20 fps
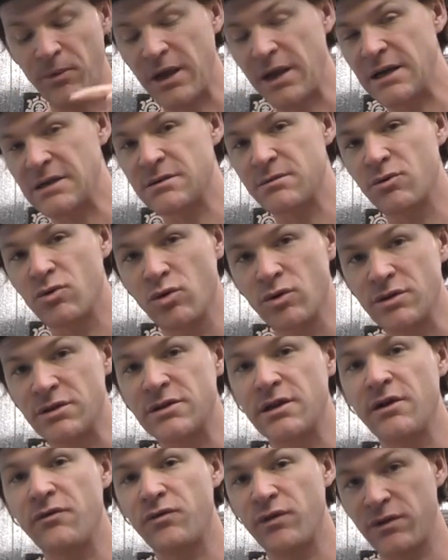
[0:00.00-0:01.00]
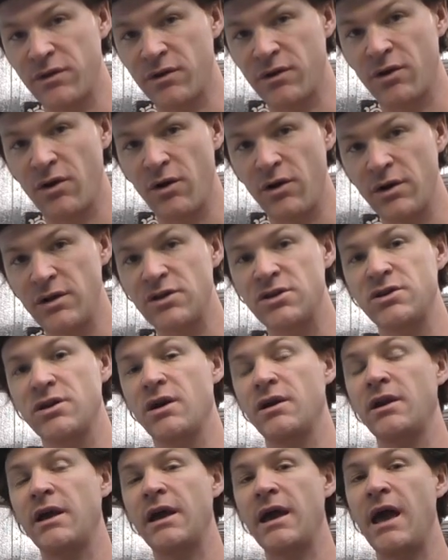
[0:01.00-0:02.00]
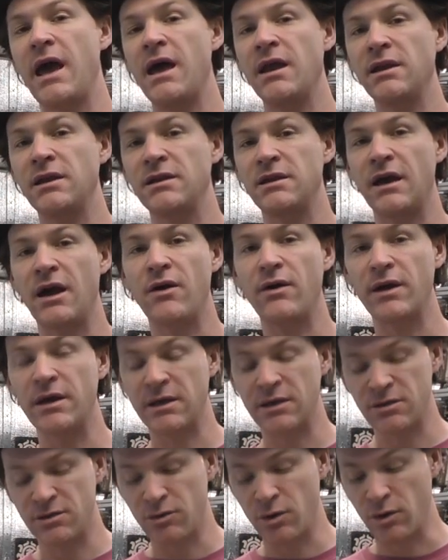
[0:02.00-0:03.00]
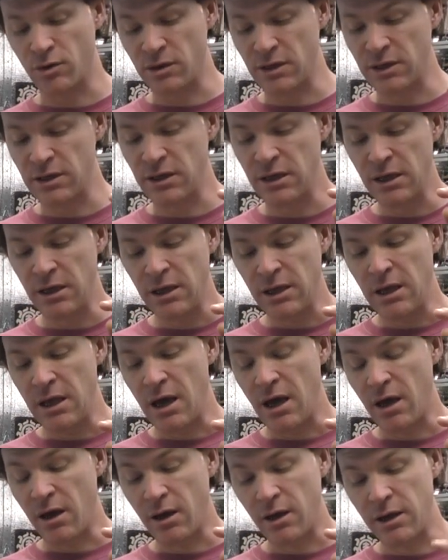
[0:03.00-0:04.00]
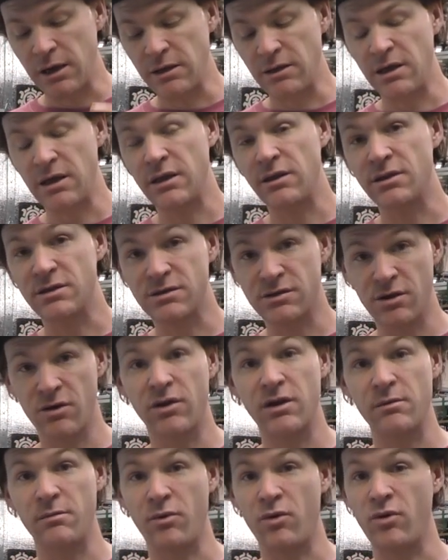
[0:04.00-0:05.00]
I got some cool stuff with the current shot I added and how I controlled it uh, and then the circuit